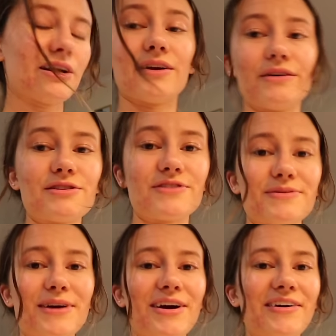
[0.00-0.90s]
on our list for
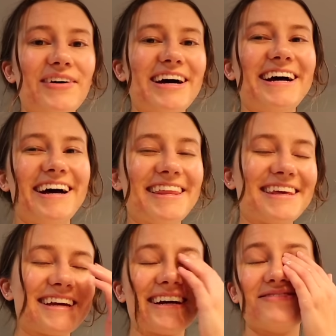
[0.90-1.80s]
tomorrow. I
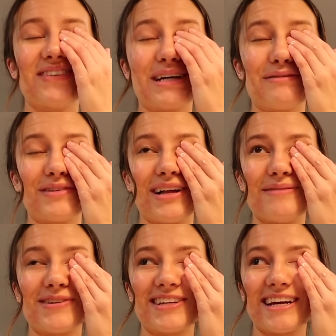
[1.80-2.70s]
think I bit off a
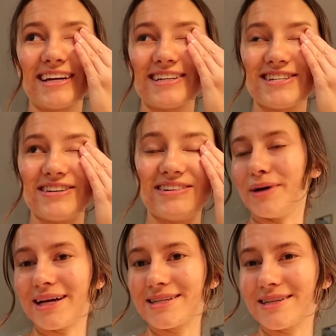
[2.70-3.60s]
lot more than I could chew,
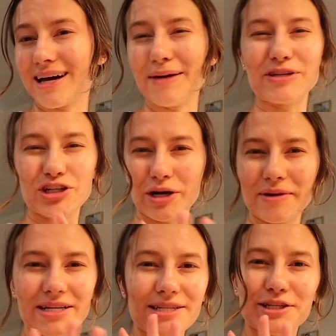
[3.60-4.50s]
but I'm
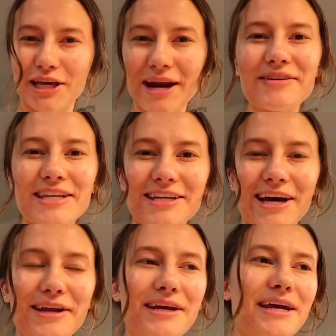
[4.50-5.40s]
determined to get everything
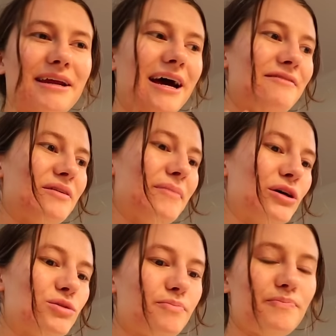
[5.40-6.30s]
done and have the
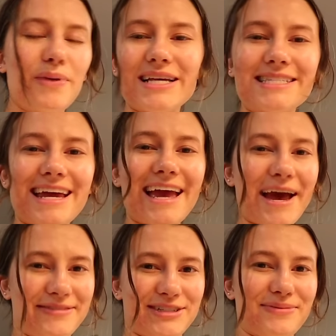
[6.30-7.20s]
most best day
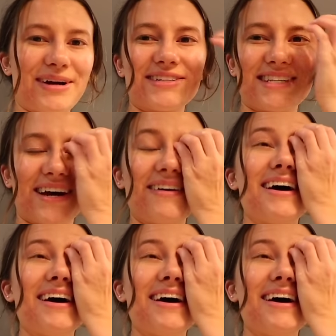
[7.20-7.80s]
ever tomorrow. So